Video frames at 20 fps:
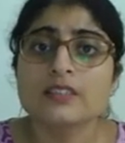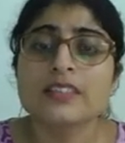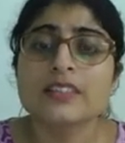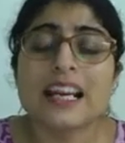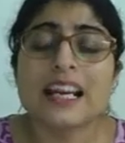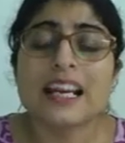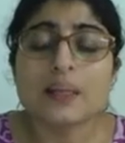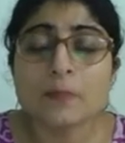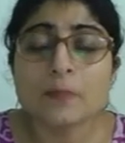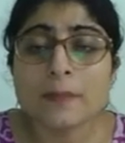
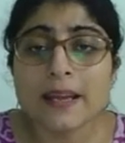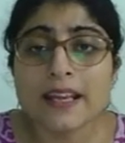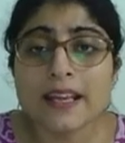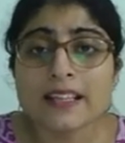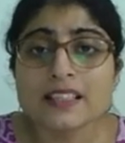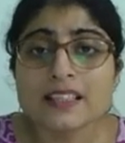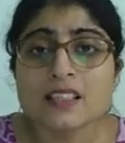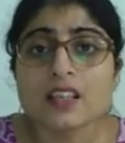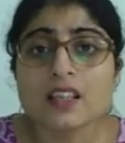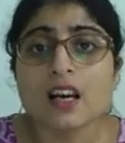that
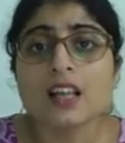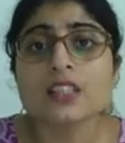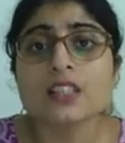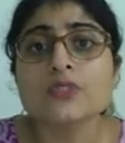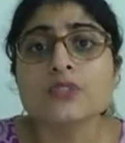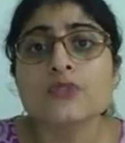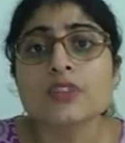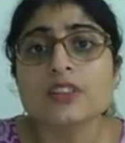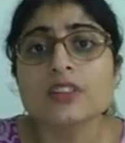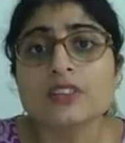makes
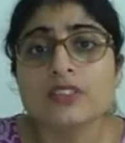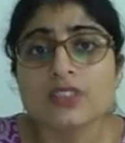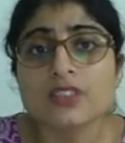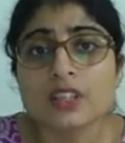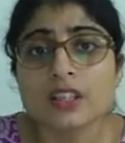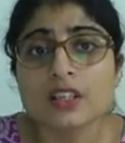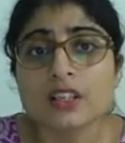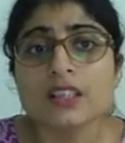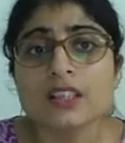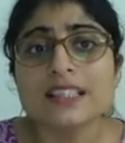us with
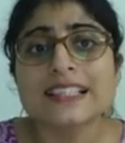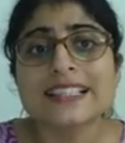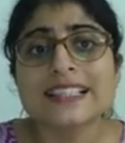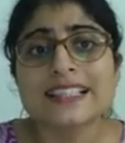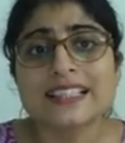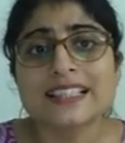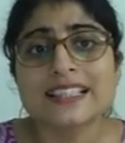the